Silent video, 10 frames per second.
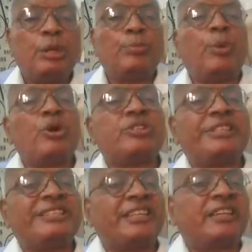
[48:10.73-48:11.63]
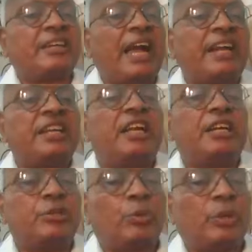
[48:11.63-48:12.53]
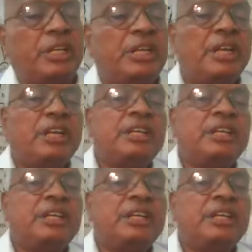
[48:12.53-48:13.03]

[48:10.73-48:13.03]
Books is a guideline only.